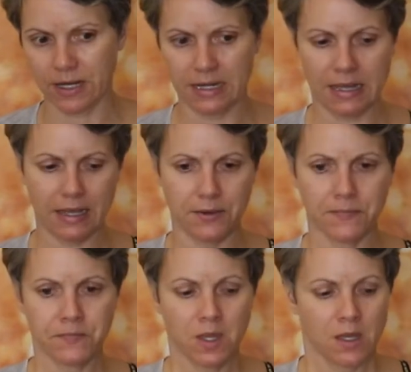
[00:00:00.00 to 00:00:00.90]
right
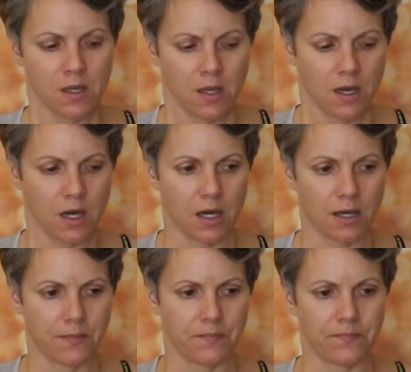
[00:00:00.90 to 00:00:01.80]

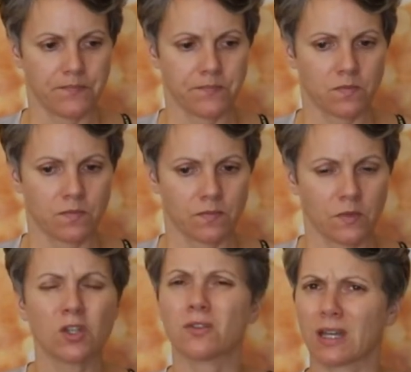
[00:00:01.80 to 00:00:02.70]
now.
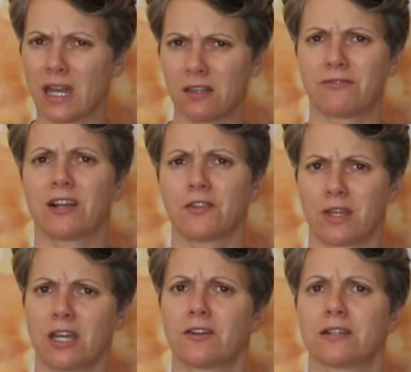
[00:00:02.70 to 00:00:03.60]
You know, the cauliflower,
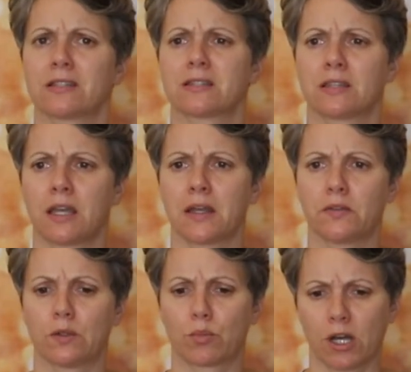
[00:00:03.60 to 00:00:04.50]
the carrots,
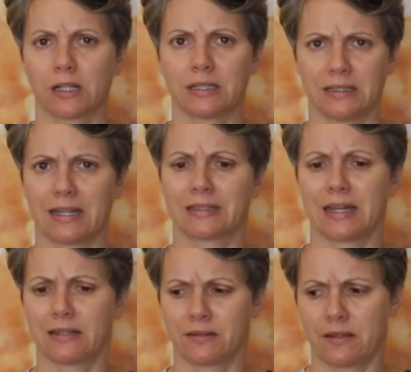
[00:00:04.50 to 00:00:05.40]
and the broccoli, like
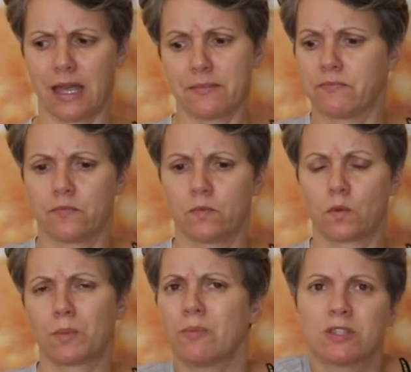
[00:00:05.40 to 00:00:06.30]
that,
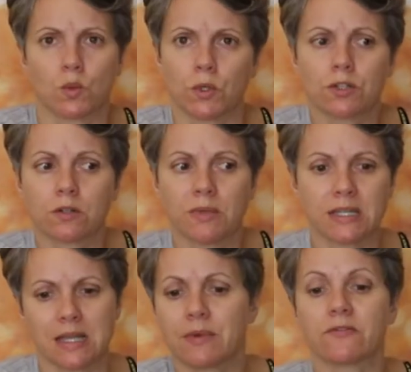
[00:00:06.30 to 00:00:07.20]
maybe it's a winter
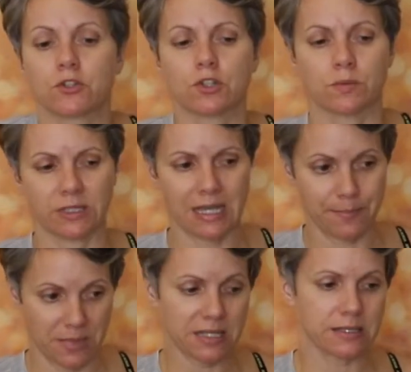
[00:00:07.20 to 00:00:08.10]
mix, I'm not for sure, but
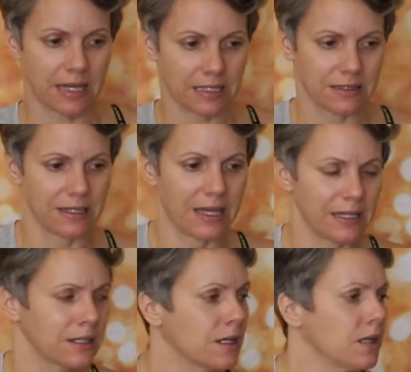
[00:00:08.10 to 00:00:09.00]
that mix, I get
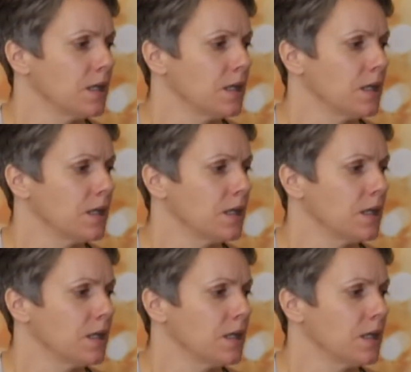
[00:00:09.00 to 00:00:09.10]
that.